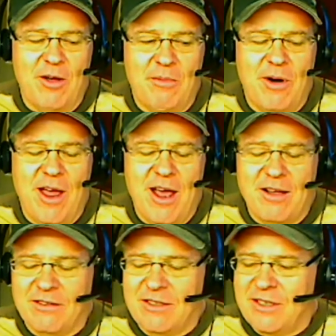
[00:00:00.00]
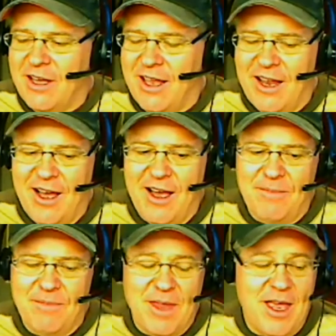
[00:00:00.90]
pronounce, and
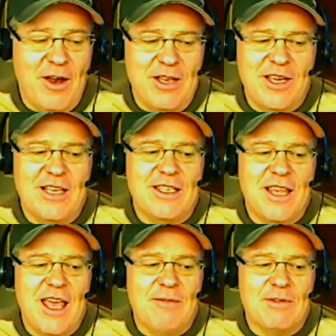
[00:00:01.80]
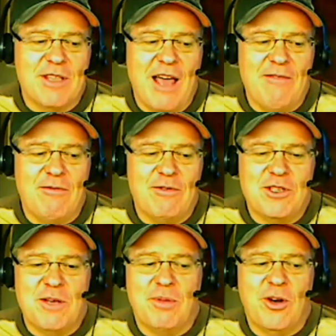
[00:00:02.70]
it was life was
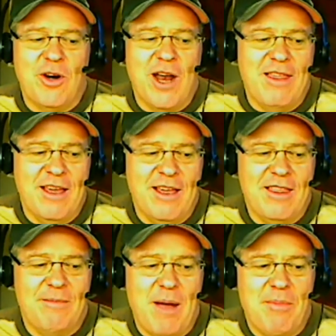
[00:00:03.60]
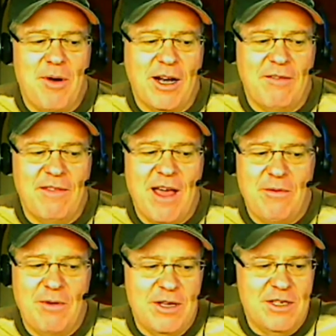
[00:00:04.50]
simpler, and I think the byproduct of
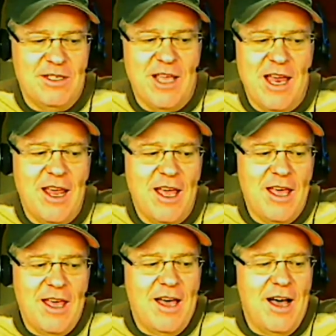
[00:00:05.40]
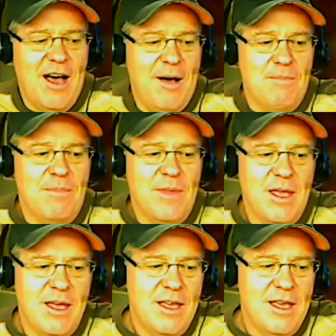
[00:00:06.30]
that was that
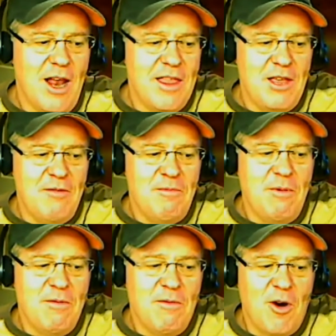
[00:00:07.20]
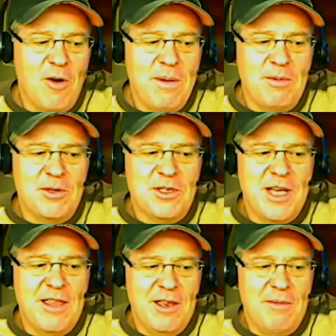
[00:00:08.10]
I think we've heard people
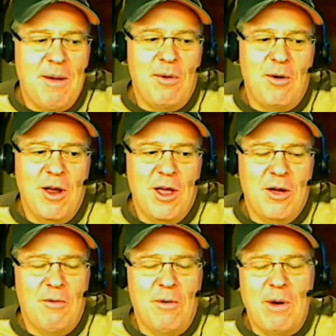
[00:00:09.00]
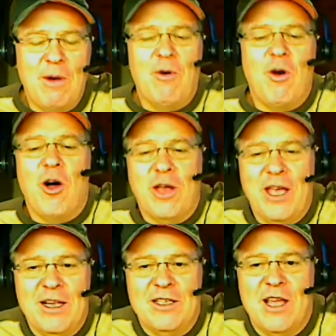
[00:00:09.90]
say that, you remember when we were all
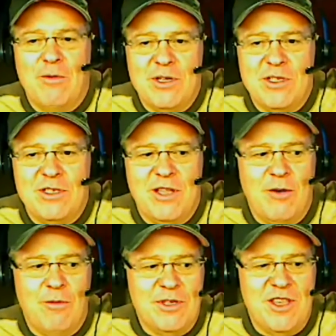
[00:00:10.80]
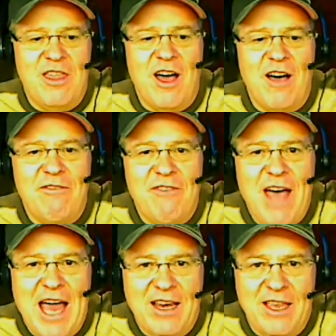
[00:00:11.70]
kids, there was the
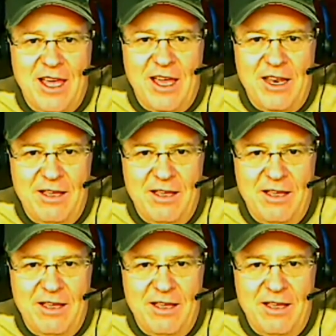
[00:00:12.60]
fat kid,